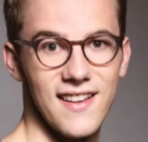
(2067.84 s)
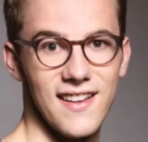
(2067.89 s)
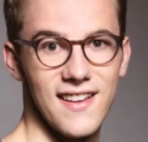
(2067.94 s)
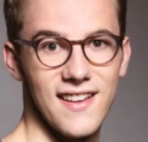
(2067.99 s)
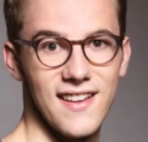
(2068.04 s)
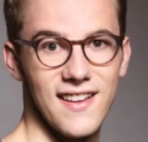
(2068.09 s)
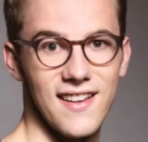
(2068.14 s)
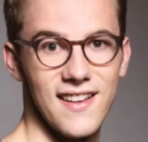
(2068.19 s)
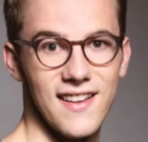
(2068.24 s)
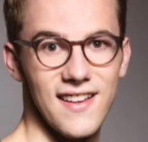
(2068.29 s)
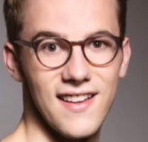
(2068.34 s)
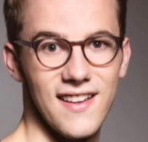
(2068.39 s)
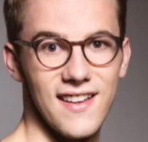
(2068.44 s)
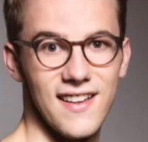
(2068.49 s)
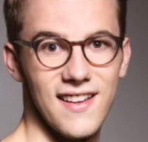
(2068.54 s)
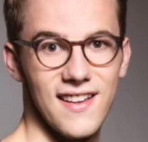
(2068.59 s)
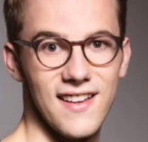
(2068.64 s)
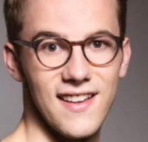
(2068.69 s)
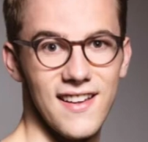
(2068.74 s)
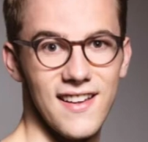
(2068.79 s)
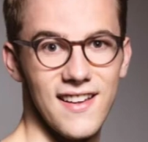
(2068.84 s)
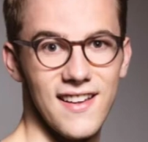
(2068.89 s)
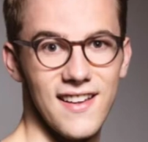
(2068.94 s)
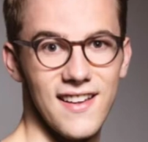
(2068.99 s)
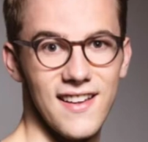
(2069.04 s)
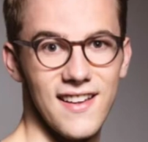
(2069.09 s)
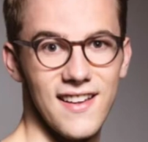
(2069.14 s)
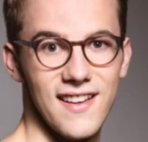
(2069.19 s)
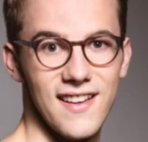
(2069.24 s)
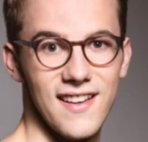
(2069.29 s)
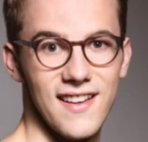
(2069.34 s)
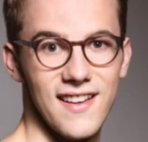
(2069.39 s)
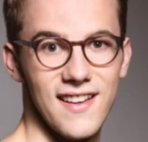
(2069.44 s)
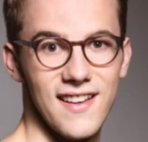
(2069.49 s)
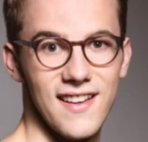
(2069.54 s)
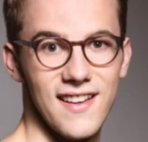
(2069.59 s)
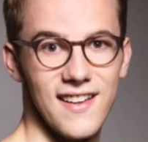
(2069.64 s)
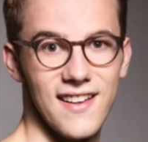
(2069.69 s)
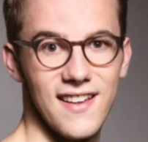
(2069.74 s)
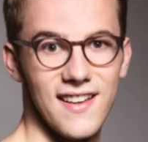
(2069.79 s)

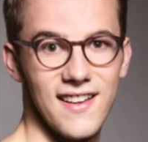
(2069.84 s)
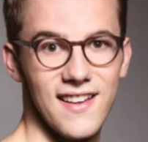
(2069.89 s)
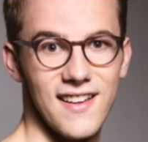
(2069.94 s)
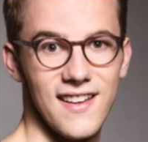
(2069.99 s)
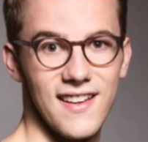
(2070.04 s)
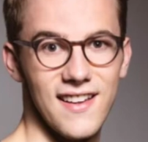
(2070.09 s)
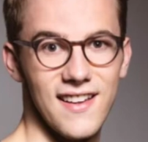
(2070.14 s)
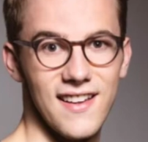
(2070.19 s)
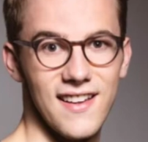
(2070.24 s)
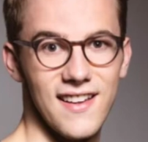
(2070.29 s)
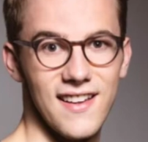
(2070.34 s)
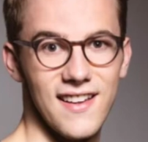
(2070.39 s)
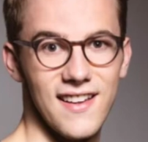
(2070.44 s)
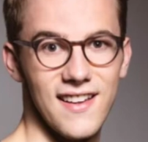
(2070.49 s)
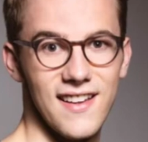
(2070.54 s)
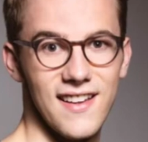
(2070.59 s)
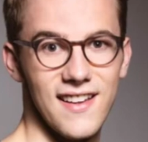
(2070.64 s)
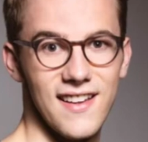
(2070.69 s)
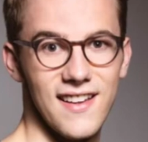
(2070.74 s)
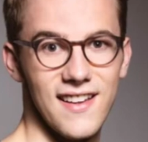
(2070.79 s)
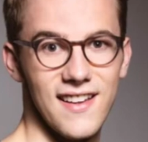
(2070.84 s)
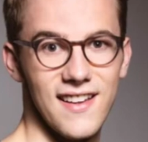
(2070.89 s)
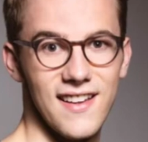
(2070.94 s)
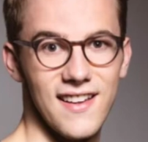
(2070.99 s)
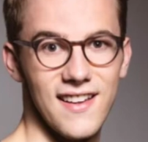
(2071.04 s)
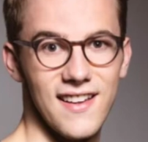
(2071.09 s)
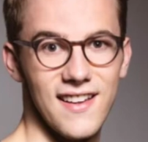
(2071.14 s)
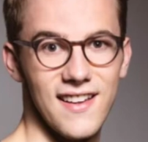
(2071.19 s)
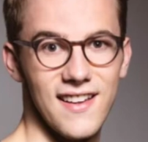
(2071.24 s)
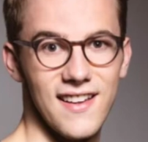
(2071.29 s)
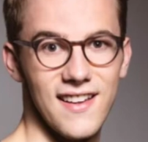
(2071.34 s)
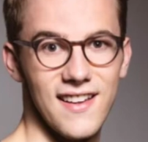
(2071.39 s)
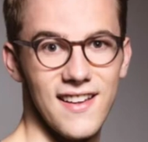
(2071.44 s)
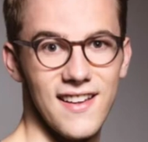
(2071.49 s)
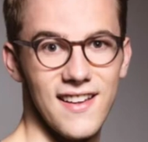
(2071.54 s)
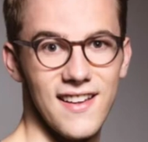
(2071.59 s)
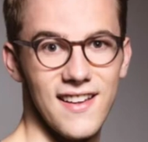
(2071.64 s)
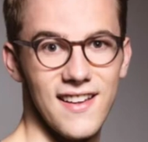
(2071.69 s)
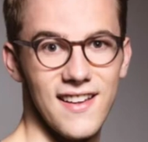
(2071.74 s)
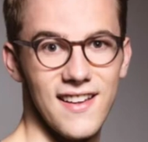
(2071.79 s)

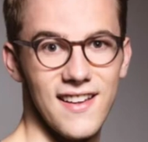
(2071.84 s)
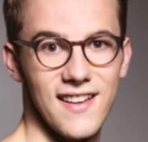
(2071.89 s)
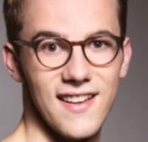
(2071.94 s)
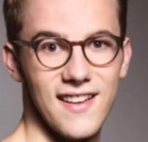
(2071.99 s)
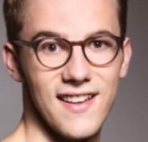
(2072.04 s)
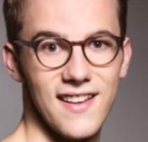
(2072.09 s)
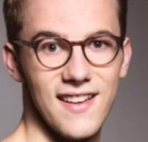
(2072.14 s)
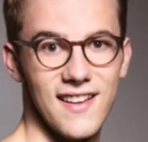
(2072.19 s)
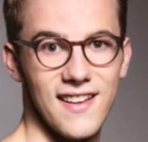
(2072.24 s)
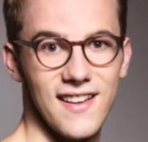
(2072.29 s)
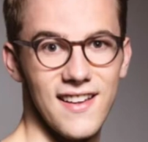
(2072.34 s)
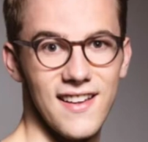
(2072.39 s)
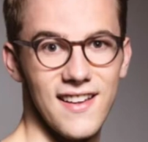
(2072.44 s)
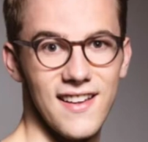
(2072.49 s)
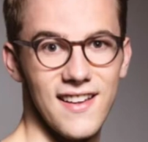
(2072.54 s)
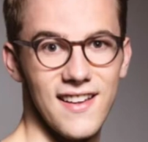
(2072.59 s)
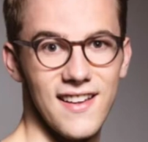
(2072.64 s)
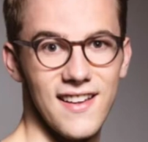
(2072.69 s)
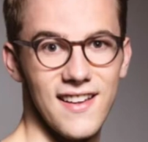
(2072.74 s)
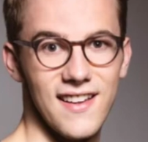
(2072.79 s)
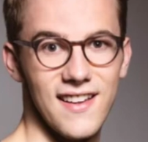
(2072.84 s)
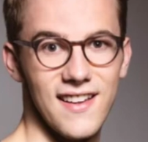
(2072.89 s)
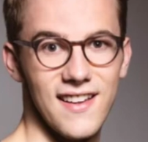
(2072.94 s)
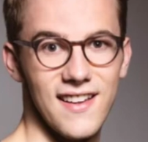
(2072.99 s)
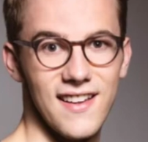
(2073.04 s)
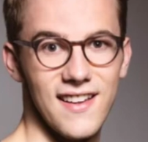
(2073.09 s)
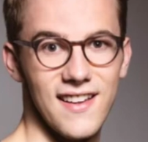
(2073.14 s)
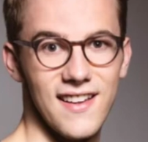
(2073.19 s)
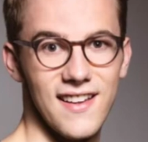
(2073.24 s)
[no speech]